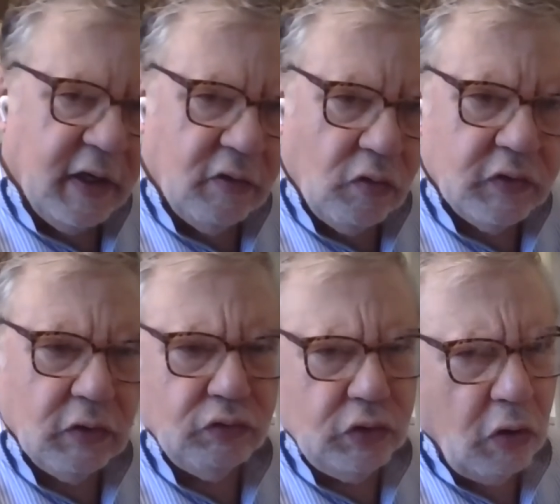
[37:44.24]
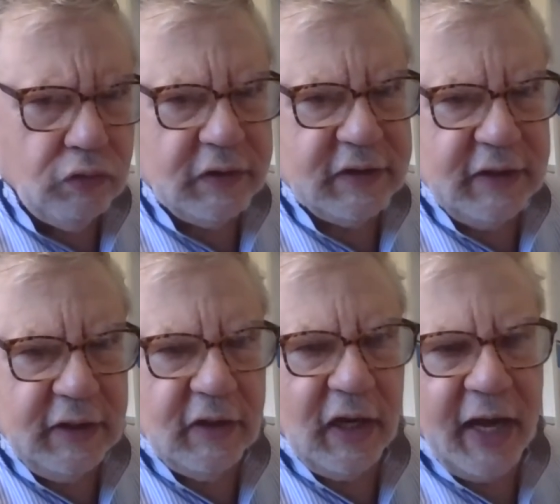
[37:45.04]
and also don't
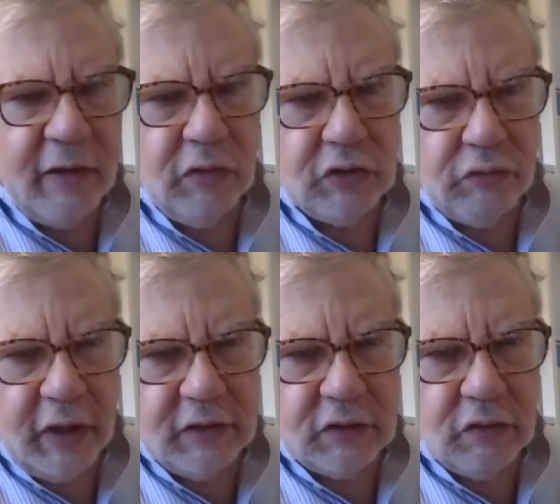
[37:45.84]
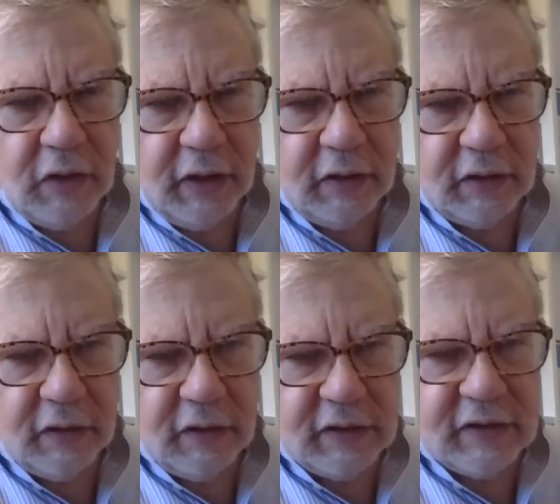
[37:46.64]
cede the language rights to the
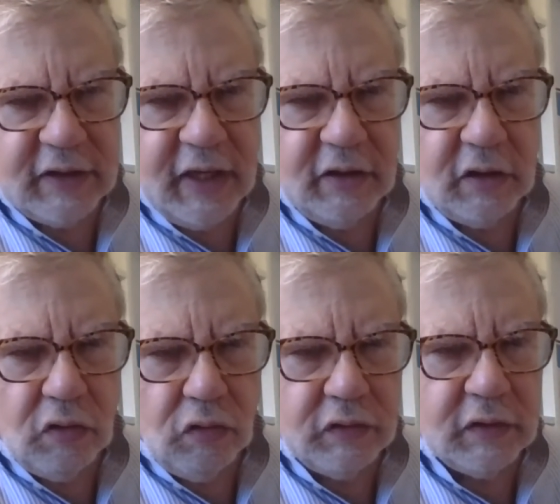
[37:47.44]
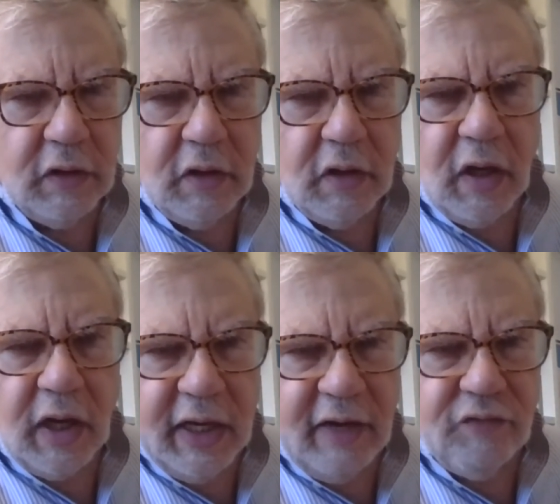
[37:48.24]
editor. There's a standard clause,
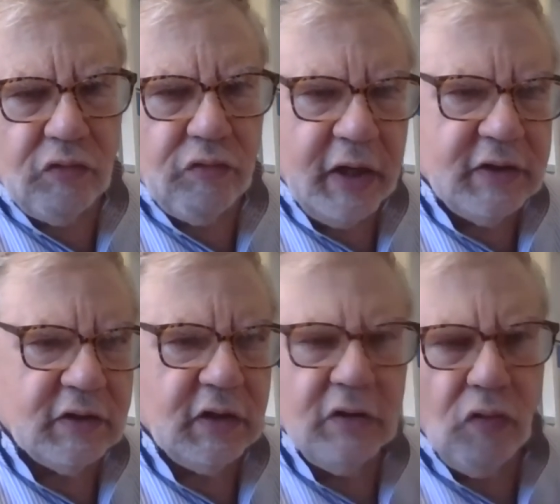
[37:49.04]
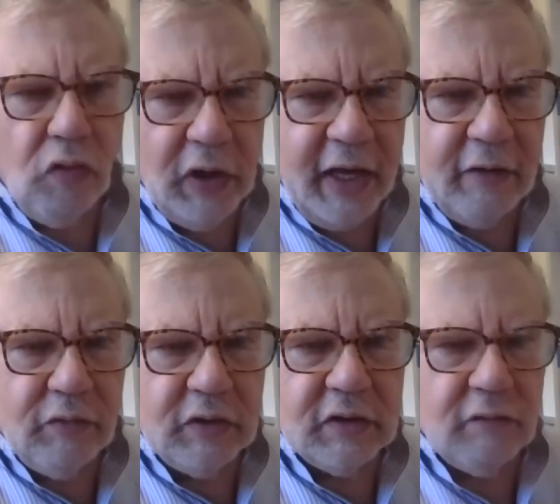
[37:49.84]
I have the rights in all
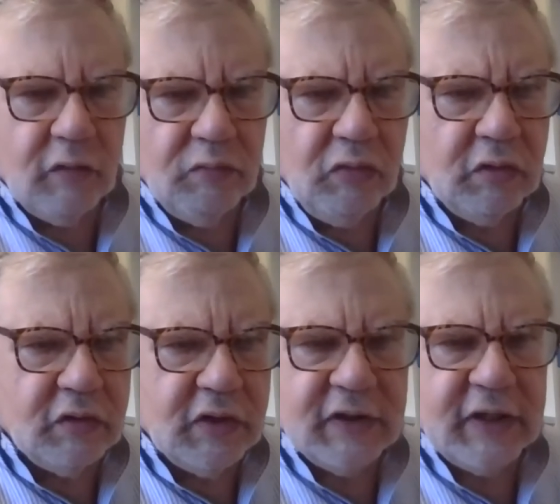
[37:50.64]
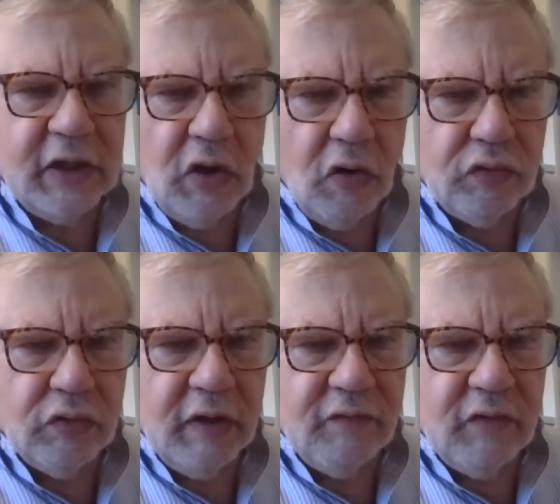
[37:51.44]
languages of the book, just say no.
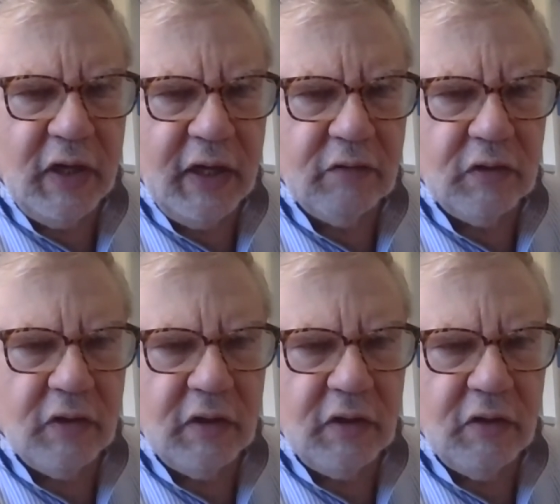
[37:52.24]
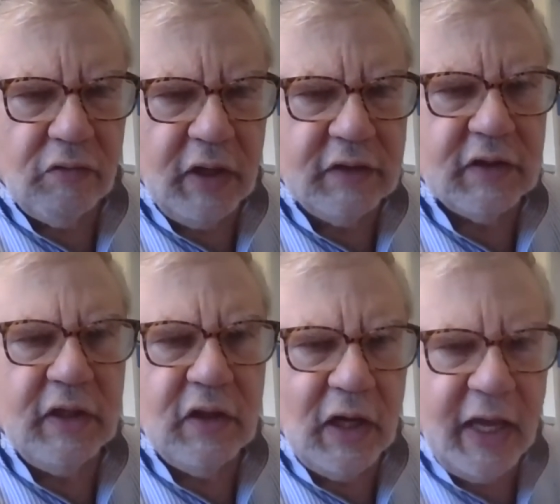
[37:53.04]
You have the, langu- the, the rights
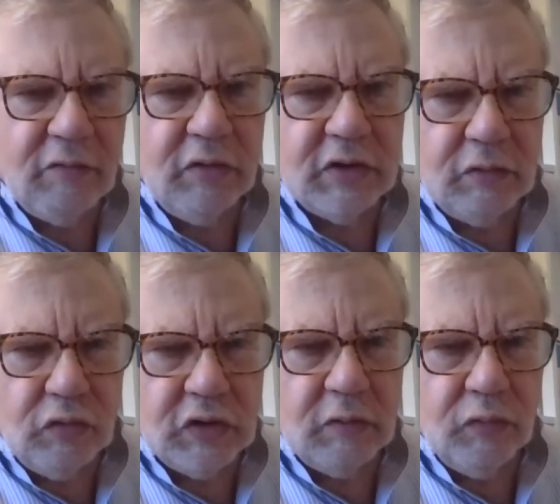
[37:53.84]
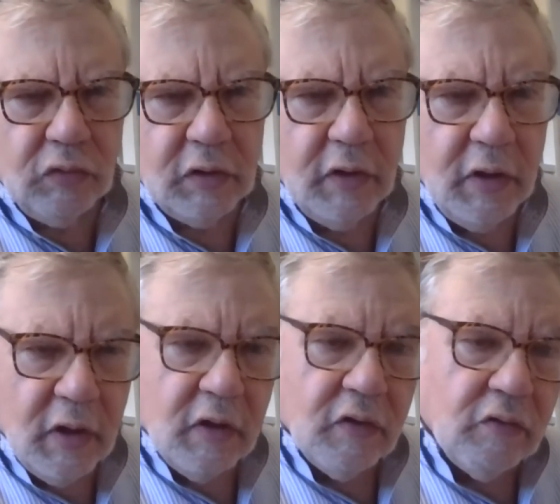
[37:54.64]
in the language in which the book.
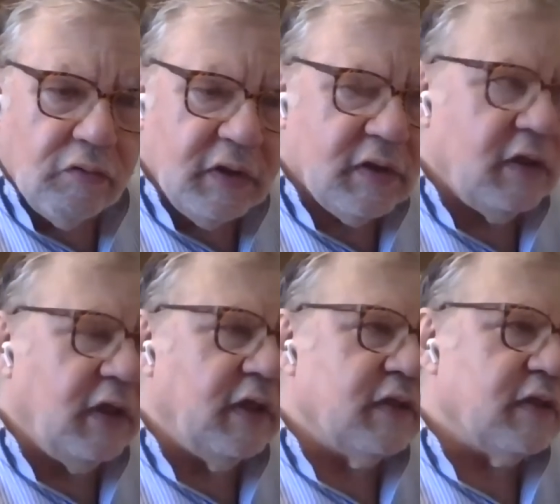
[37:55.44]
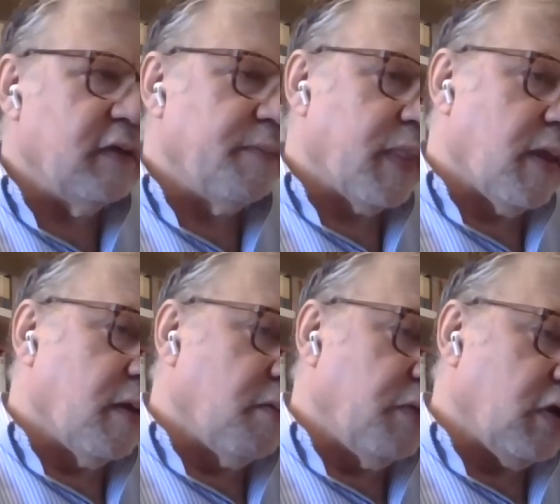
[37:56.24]
The reason is
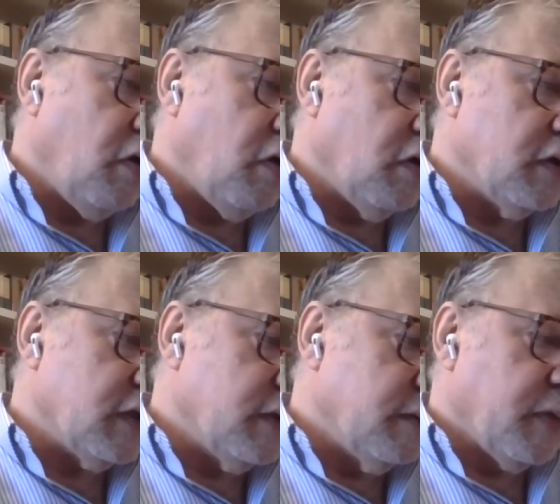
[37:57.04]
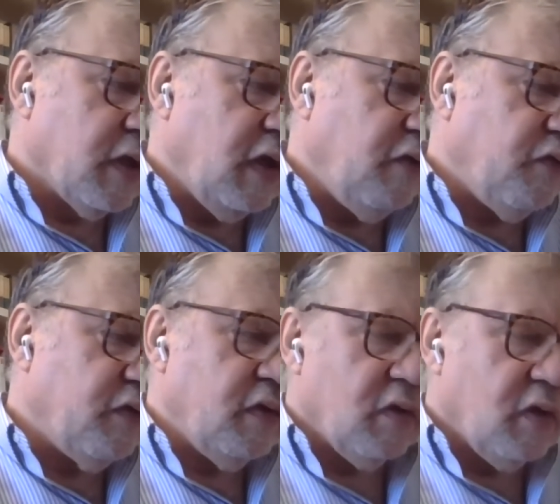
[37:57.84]
because if
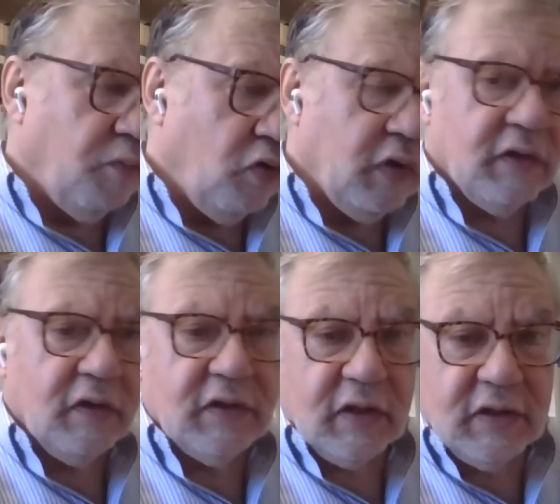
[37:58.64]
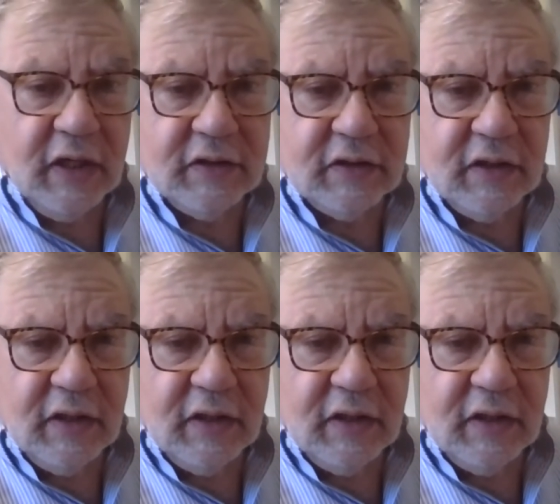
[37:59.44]
the book is a success